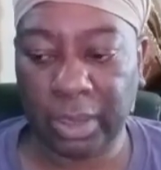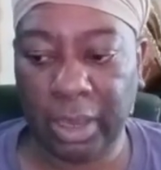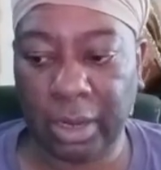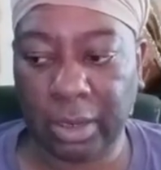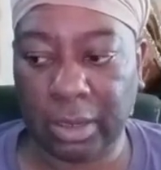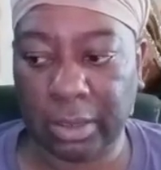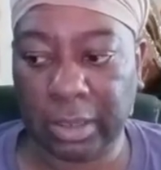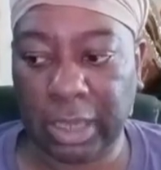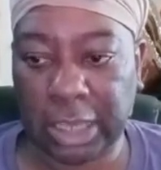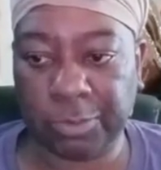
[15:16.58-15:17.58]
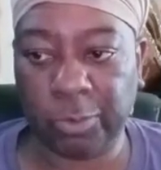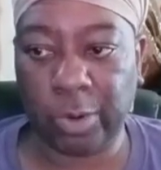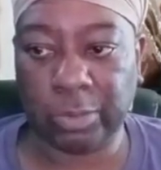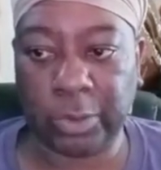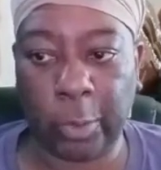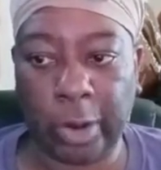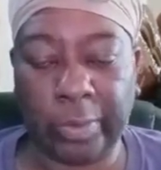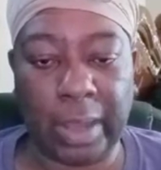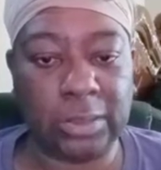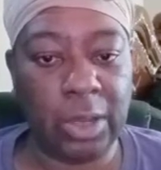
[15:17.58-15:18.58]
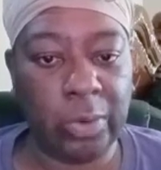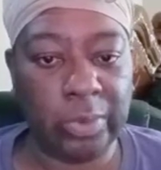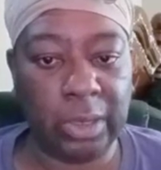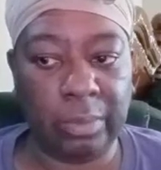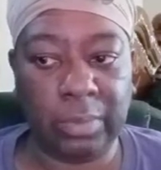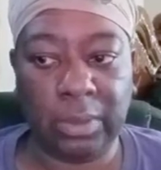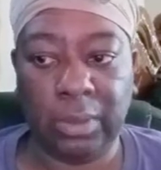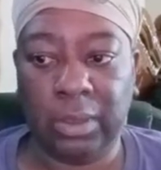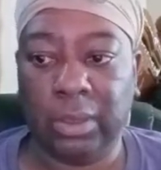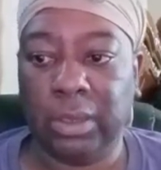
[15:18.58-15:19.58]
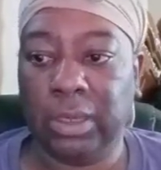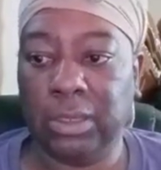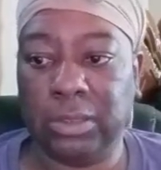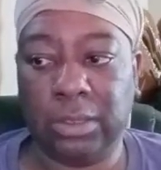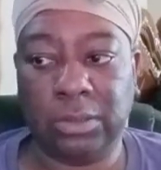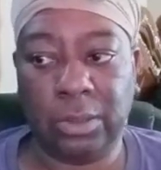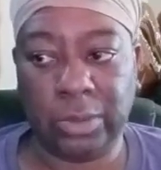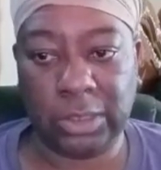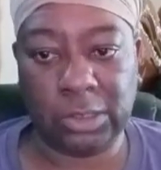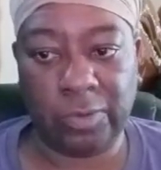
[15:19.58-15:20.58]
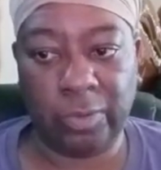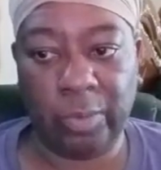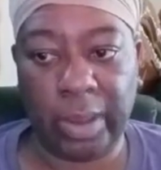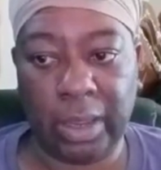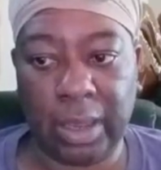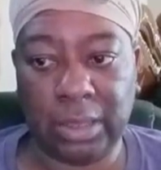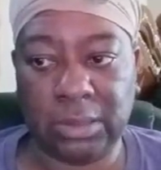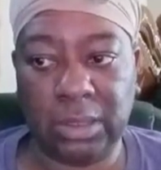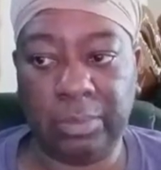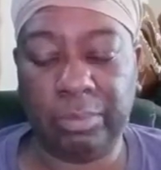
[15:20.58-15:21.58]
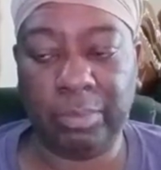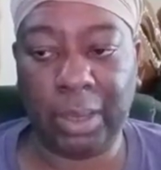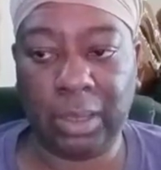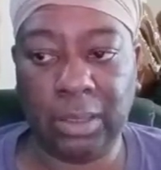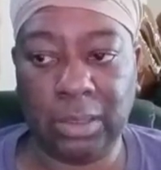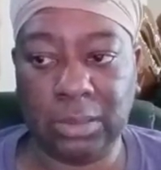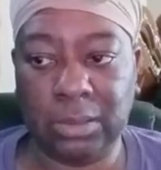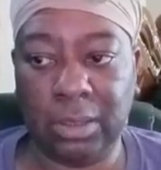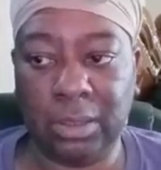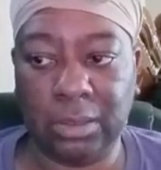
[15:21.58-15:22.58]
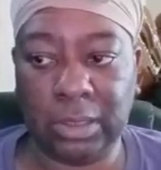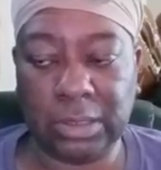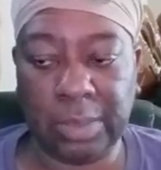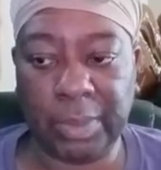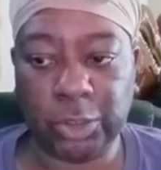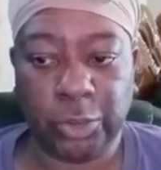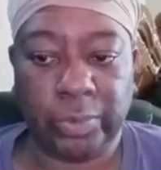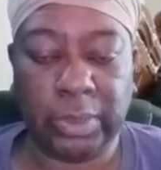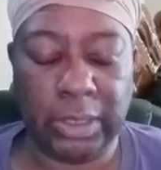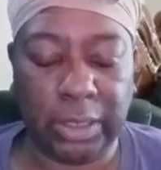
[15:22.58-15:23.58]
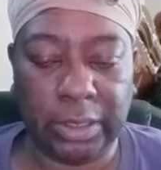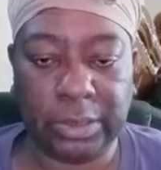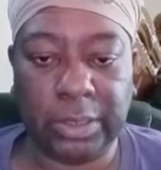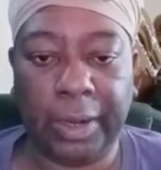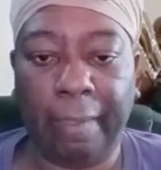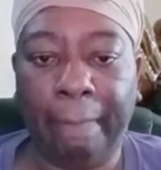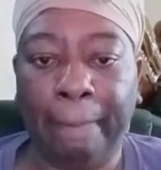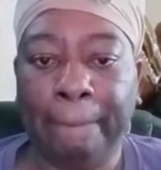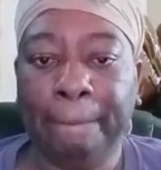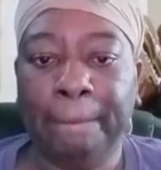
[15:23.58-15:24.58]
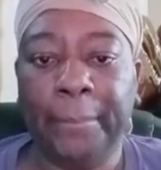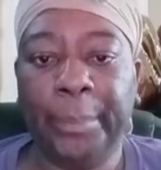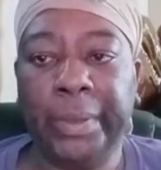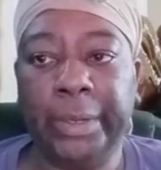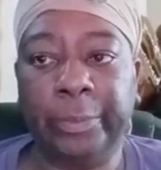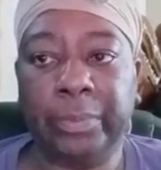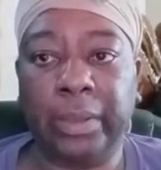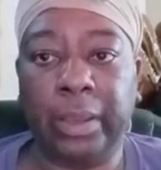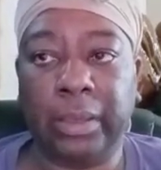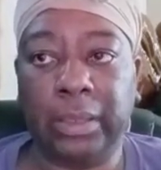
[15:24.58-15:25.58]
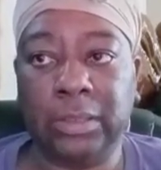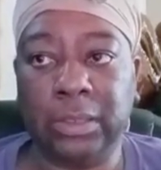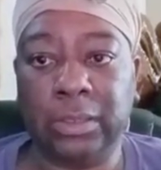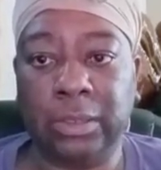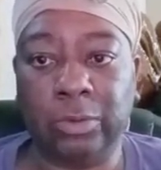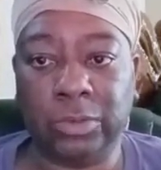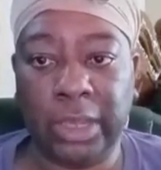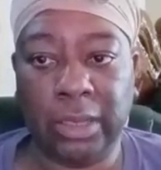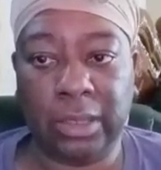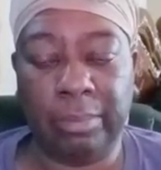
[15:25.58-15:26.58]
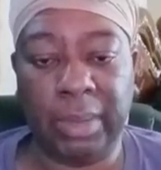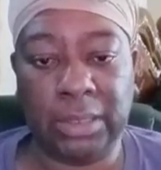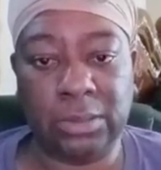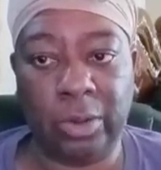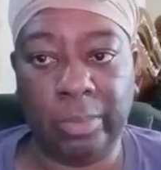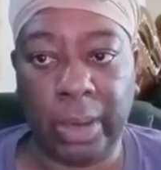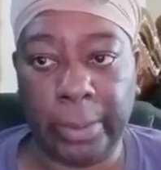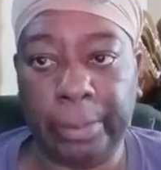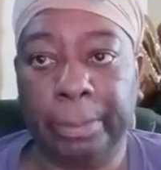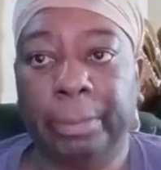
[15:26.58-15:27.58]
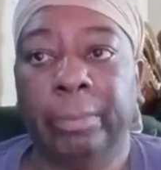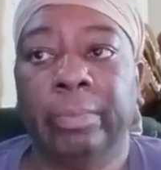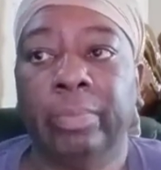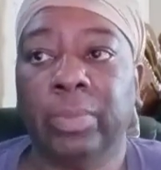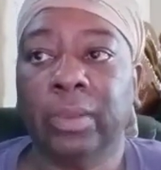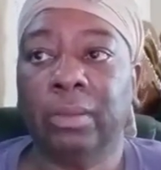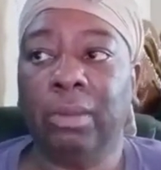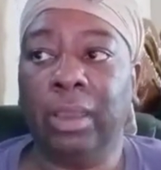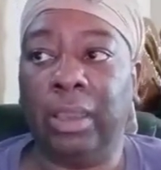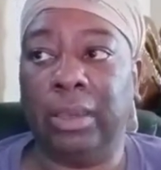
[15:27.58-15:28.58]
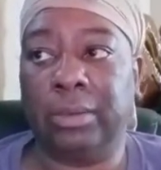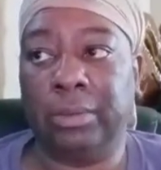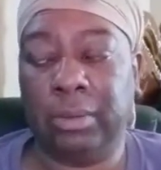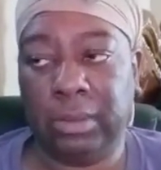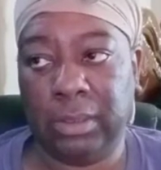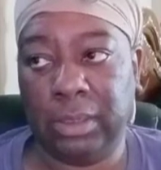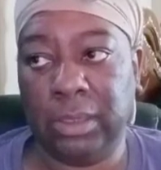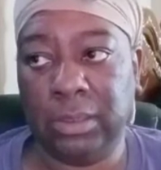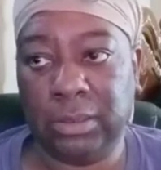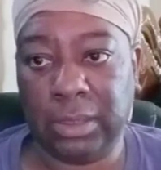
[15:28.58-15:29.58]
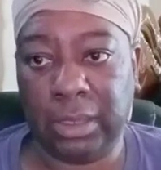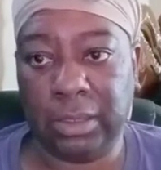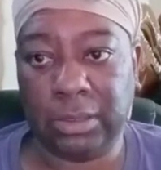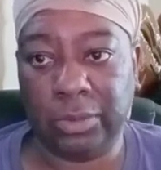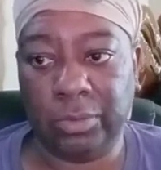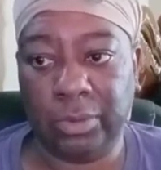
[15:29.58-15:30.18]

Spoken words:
And he asked me what was going on. And I told him. He said, throw that stuff away. I said, my kids, I said, my children dead and everything. He said, don't take that mess no more. And he said,